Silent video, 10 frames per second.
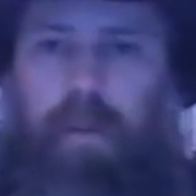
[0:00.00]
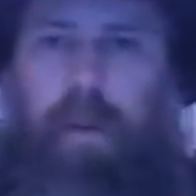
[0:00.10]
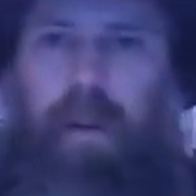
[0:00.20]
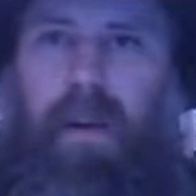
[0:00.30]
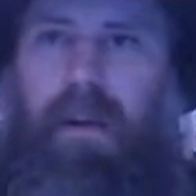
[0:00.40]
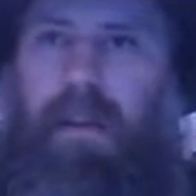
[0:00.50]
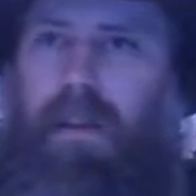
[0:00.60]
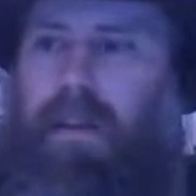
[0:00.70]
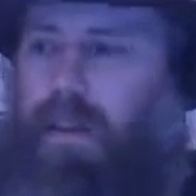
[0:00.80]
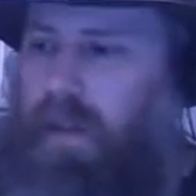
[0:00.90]
if you're a
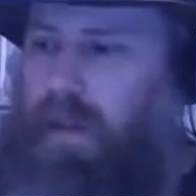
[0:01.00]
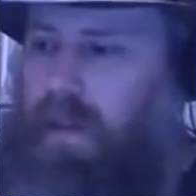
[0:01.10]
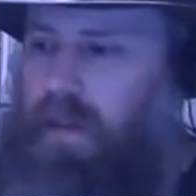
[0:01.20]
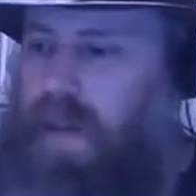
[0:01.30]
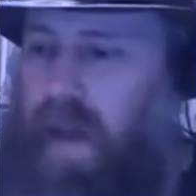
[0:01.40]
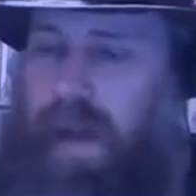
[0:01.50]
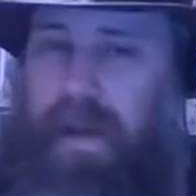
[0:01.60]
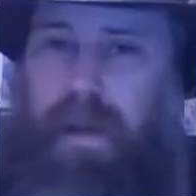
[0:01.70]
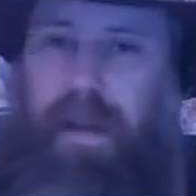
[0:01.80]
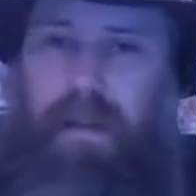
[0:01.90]

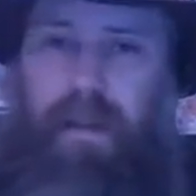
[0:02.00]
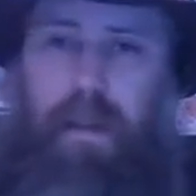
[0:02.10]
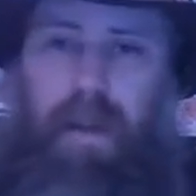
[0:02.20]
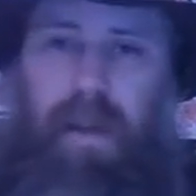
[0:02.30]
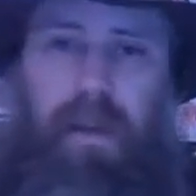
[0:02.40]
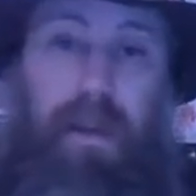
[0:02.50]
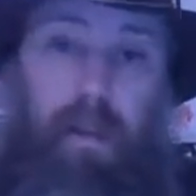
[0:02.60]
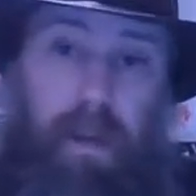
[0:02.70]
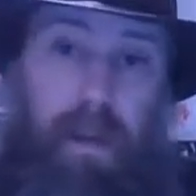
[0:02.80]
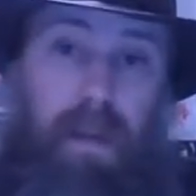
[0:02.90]
tech dummy
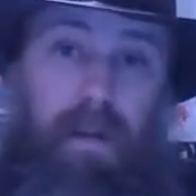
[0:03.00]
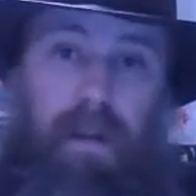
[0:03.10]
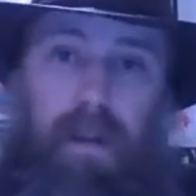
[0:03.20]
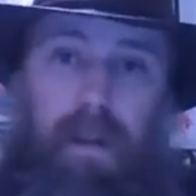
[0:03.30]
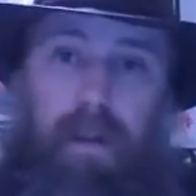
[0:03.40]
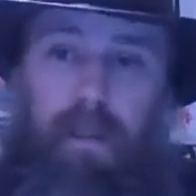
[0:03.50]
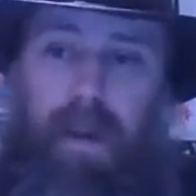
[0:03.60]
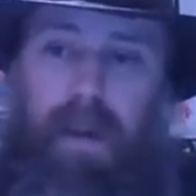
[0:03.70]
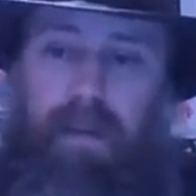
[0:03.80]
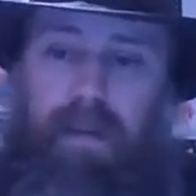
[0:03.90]
like me,
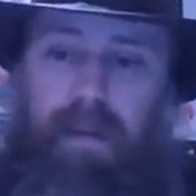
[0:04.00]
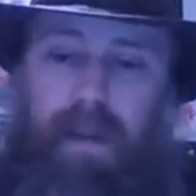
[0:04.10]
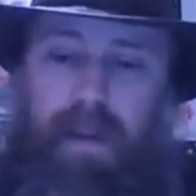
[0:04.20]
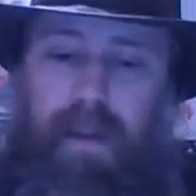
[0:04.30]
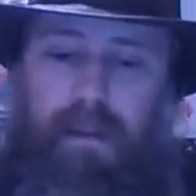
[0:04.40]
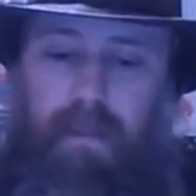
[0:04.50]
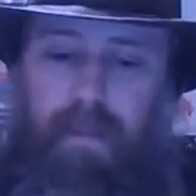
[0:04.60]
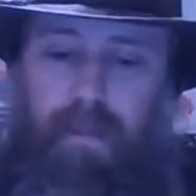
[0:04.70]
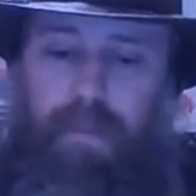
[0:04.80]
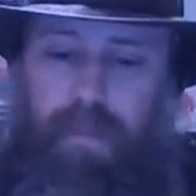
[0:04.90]
but
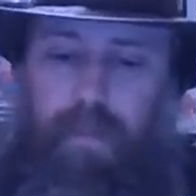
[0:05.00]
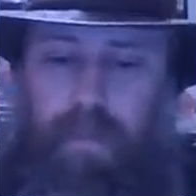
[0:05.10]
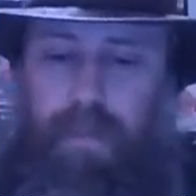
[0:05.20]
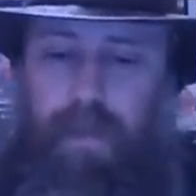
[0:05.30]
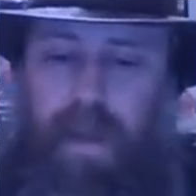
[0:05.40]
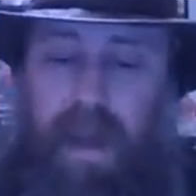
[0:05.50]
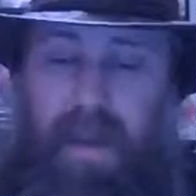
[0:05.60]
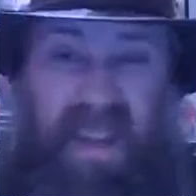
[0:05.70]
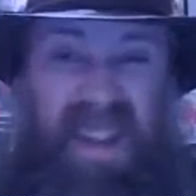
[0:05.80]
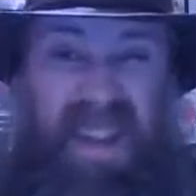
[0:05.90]
yeah,
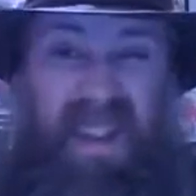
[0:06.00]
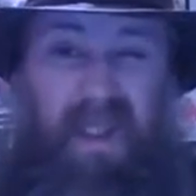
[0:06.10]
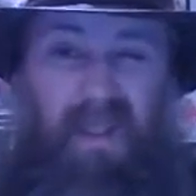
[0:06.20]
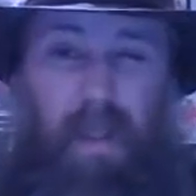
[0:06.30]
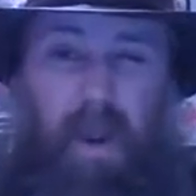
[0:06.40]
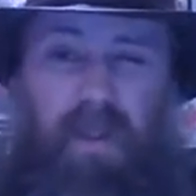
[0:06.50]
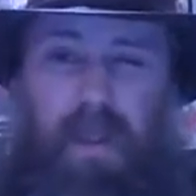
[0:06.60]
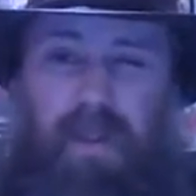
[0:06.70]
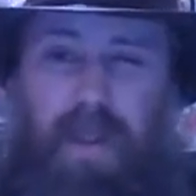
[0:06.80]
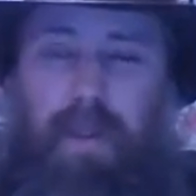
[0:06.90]
get it. They're supposed to
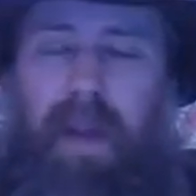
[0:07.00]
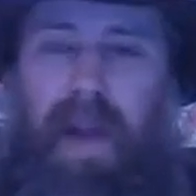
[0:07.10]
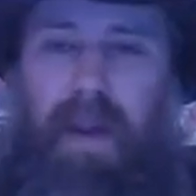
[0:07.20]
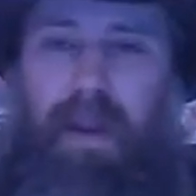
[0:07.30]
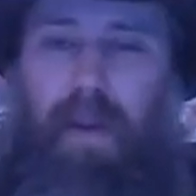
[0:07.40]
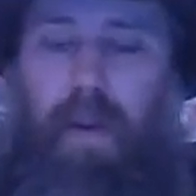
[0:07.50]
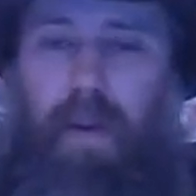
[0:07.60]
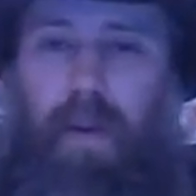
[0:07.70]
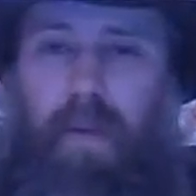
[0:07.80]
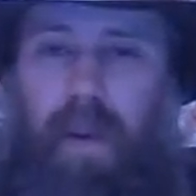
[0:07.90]
be shipping out, I know, in
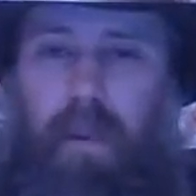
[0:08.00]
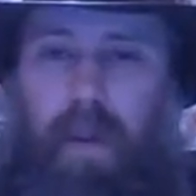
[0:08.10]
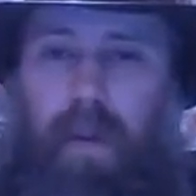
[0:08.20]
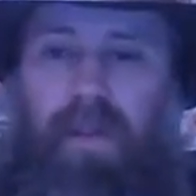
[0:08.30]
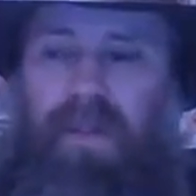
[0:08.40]
November.